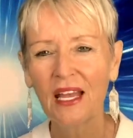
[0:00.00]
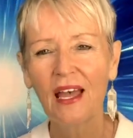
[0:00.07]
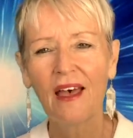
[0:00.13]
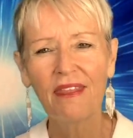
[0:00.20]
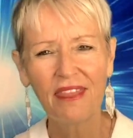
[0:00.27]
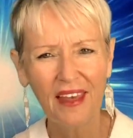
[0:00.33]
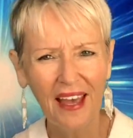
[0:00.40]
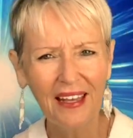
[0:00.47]

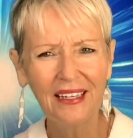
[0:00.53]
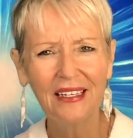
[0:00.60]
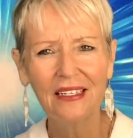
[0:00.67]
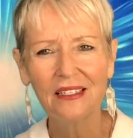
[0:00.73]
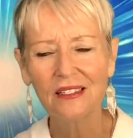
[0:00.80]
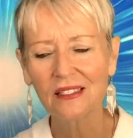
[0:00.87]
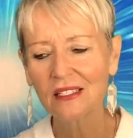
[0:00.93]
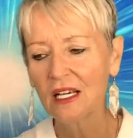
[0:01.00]
And that
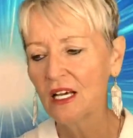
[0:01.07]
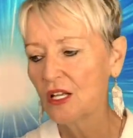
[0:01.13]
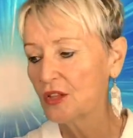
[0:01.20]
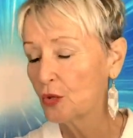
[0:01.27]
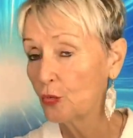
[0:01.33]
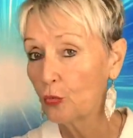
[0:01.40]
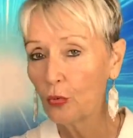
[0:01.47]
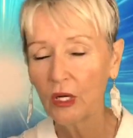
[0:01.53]
is
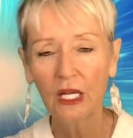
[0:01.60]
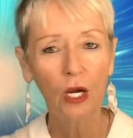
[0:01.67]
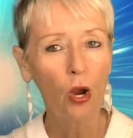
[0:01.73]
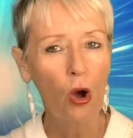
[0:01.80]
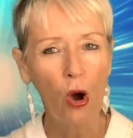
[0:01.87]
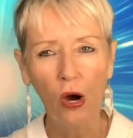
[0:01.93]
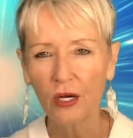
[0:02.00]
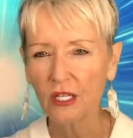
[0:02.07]
the real
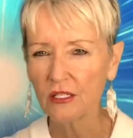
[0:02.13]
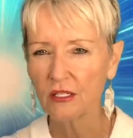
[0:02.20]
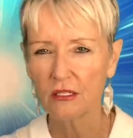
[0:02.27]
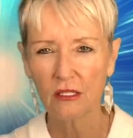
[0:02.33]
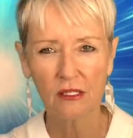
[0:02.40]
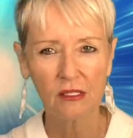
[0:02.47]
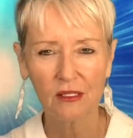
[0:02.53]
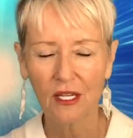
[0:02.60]
honest
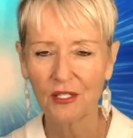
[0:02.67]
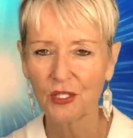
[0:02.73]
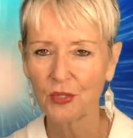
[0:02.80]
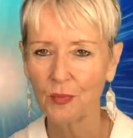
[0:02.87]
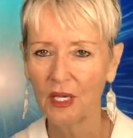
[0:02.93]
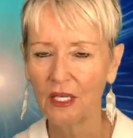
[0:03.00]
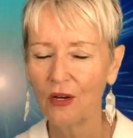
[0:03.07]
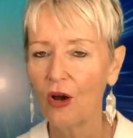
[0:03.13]

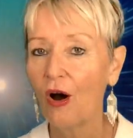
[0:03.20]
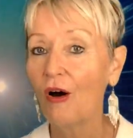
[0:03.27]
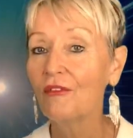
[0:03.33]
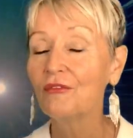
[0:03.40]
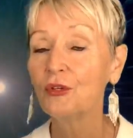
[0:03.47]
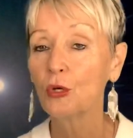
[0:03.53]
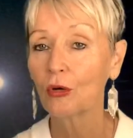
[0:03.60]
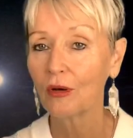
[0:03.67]
assessment of
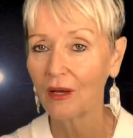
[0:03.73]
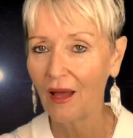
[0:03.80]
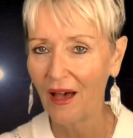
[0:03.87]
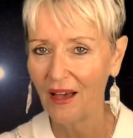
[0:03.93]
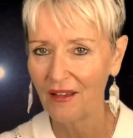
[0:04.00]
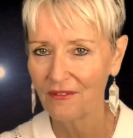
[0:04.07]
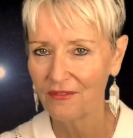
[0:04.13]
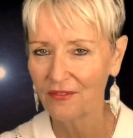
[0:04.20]
your
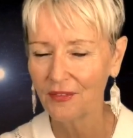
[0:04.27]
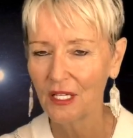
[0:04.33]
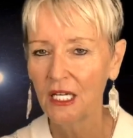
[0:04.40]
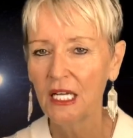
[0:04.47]
life.